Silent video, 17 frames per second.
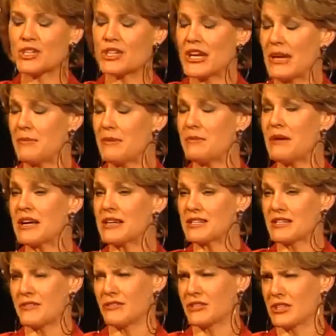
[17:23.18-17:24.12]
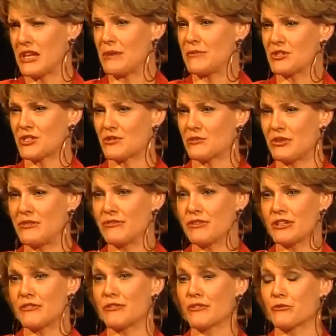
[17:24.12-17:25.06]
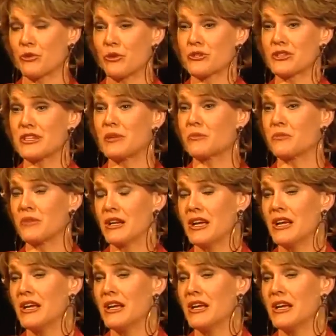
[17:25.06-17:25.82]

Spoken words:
and she had me back several times to read for different roles, and then